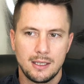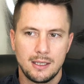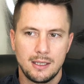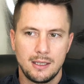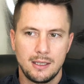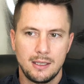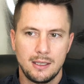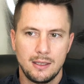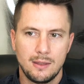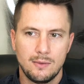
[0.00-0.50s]

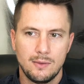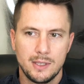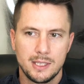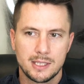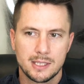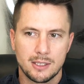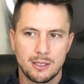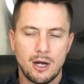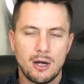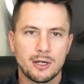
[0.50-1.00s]

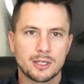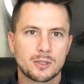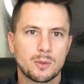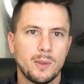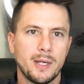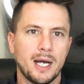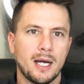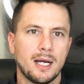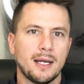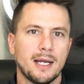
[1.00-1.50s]
and
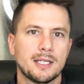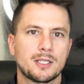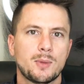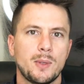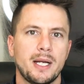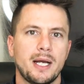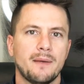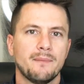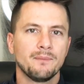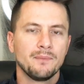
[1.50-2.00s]
Twitter.
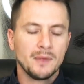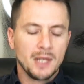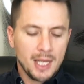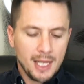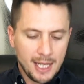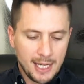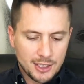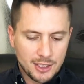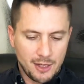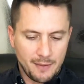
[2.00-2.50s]

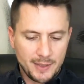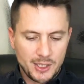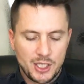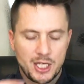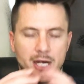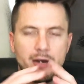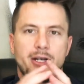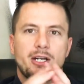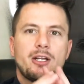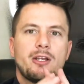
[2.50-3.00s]
And so I've been
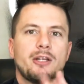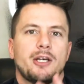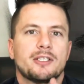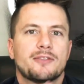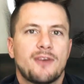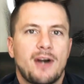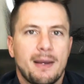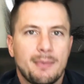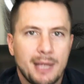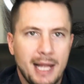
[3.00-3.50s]
sharing it on
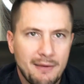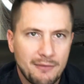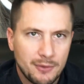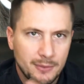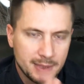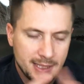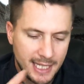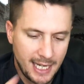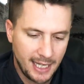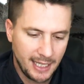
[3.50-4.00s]
those 5
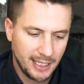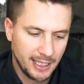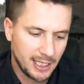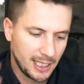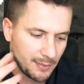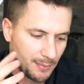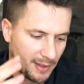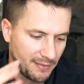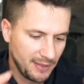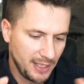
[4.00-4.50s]
platforms daily,
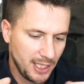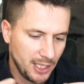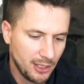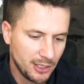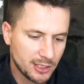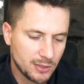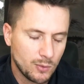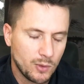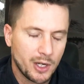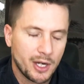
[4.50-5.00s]
my
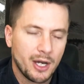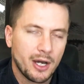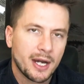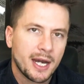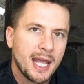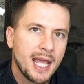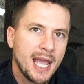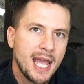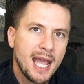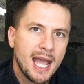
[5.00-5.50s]
videos and
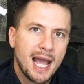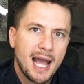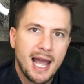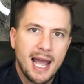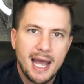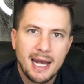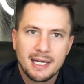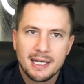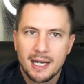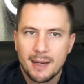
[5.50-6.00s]
whatnot.
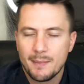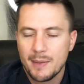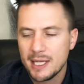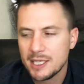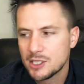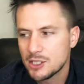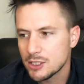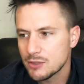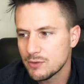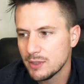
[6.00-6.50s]
And
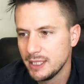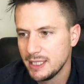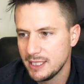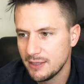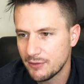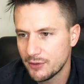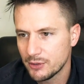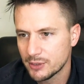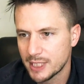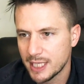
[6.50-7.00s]
it's just really
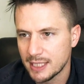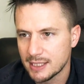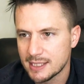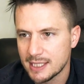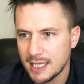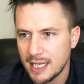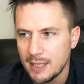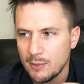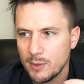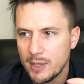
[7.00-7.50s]
difficult to get
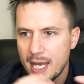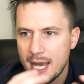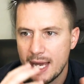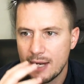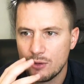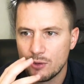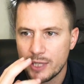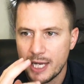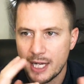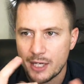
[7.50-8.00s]
seen
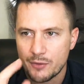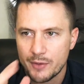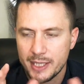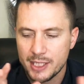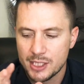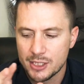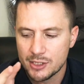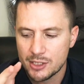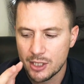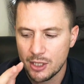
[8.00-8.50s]
without organic
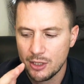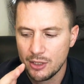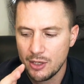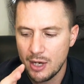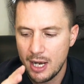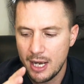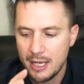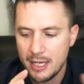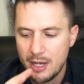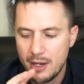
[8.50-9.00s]
reach. And
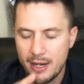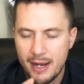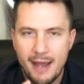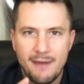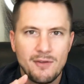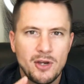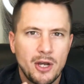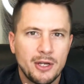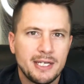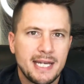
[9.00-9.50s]
so I
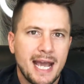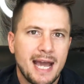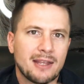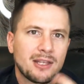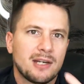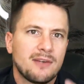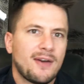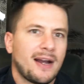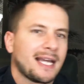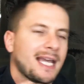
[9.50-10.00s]
have no
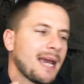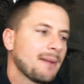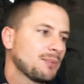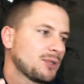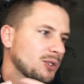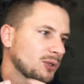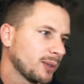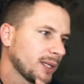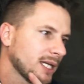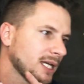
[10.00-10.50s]
doubt that if I
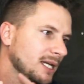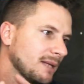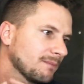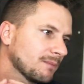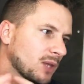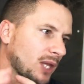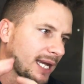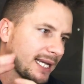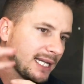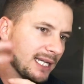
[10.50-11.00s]
kept doing
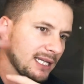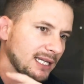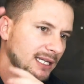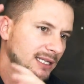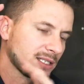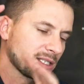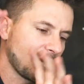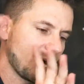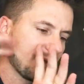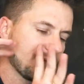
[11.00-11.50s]
it,
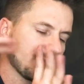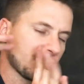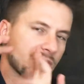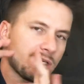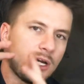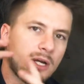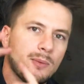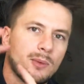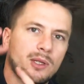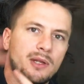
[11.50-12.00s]
it's kind of a
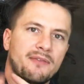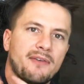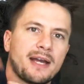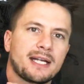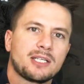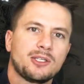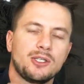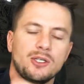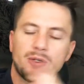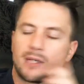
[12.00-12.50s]
snowball
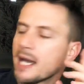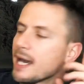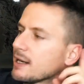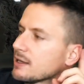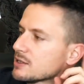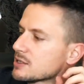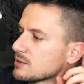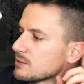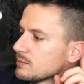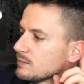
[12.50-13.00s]
effect and you'll
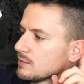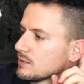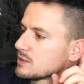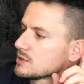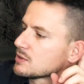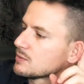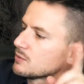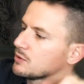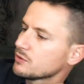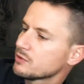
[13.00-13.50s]
get some
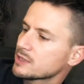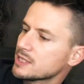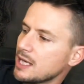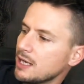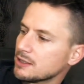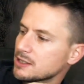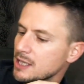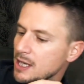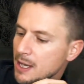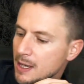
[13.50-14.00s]
good
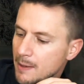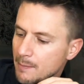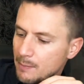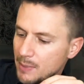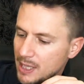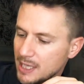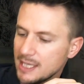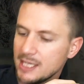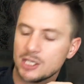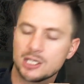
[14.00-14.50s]
results.
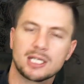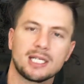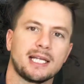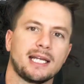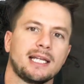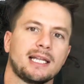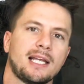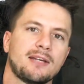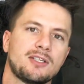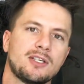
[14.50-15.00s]
But
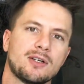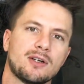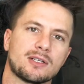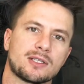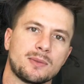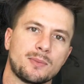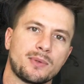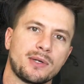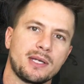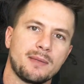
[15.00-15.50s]
initially, unless you
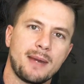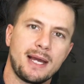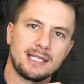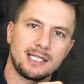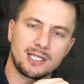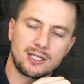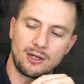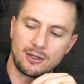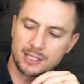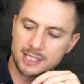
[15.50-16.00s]
got some pretty
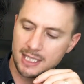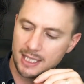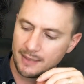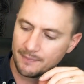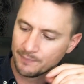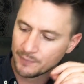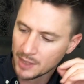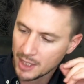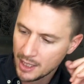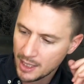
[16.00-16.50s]
amazing
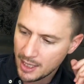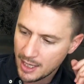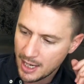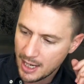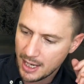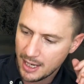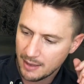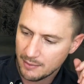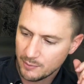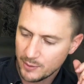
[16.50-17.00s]
content,
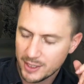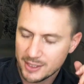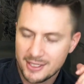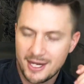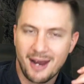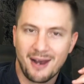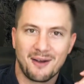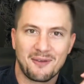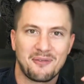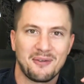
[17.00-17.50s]

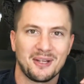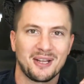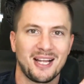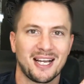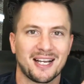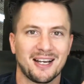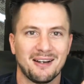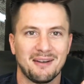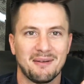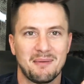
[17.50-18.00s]
which I feel
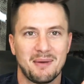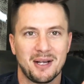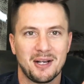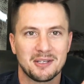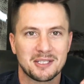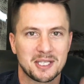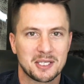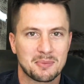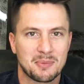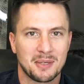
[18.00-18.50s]
like my
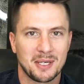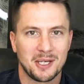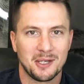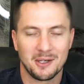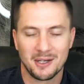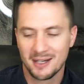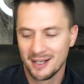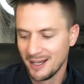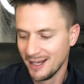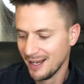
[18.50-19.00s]
content is pretty
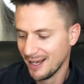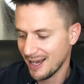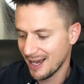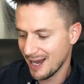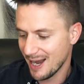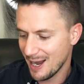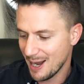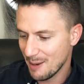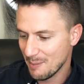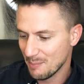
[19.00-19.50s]
good,
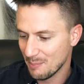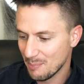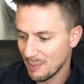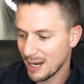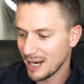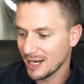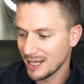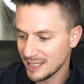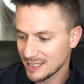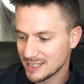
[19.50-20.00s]

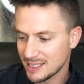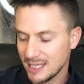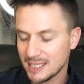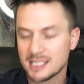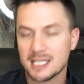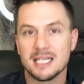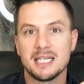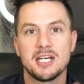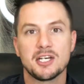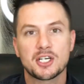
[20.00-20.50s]
But
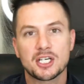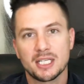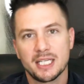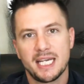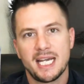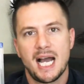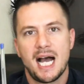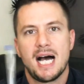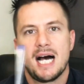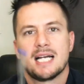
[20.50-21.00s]
it's
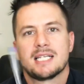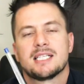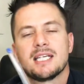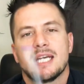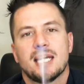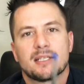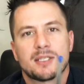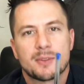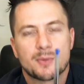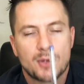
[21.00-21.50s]
initially hard to
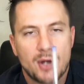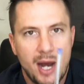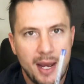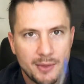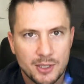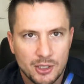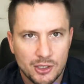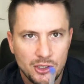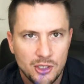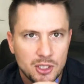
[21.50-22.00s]
get
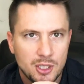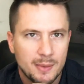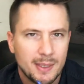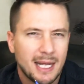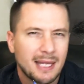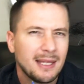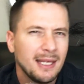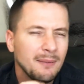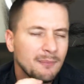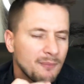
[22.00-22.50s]
subscribers on YouTube. And
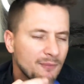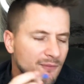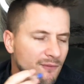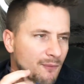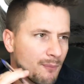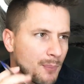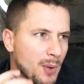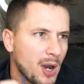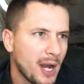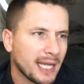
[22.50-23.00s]
I think
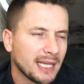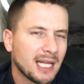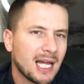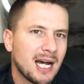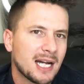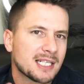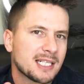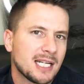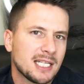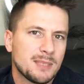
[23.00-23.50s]
by and
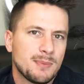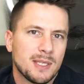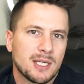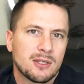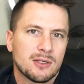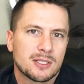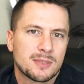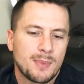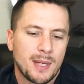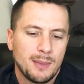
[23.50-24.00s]
large that is
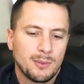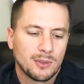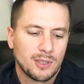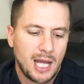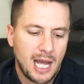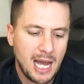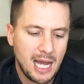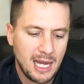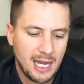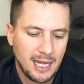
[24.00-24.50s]
because you
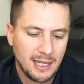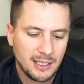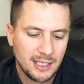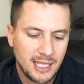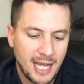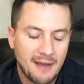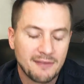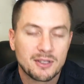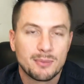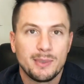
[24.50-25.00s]

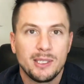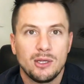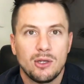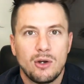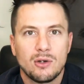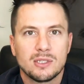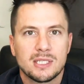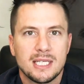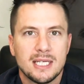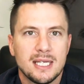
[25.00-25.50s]
have to be logged